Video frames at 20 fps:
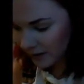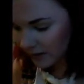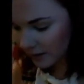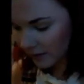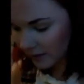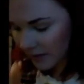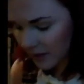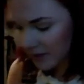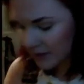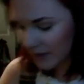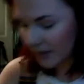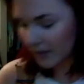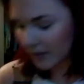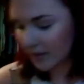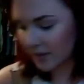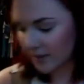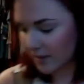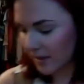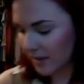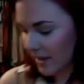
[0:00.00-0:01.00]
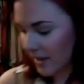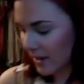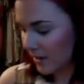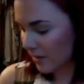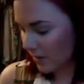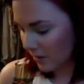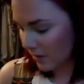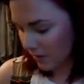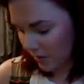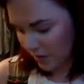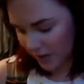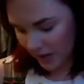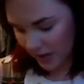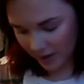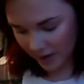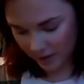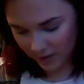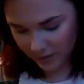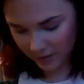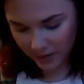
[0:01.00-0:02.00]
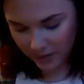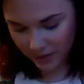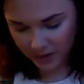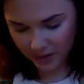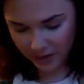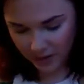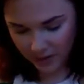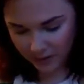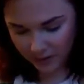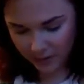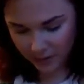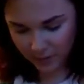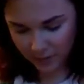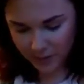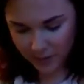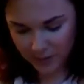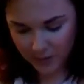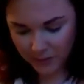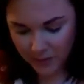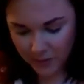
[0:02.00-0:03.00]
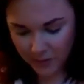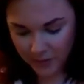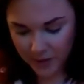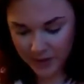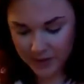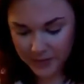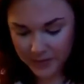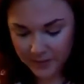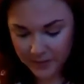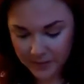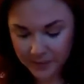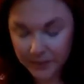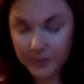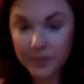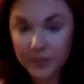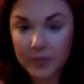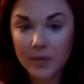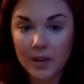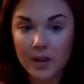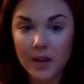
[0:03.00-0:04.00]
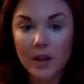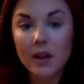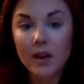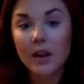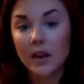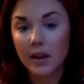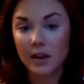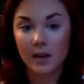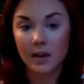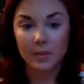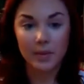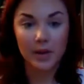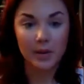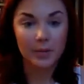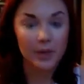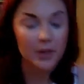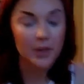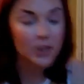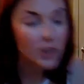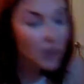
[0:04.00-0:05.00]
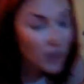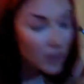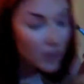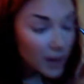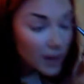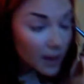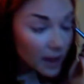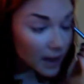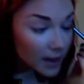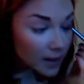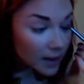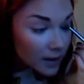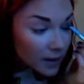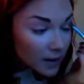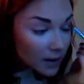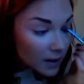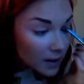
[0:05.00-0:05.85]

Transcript: I'm going to take this light gold shadow that I have from Sephora, and I'm going to brush it over the lids.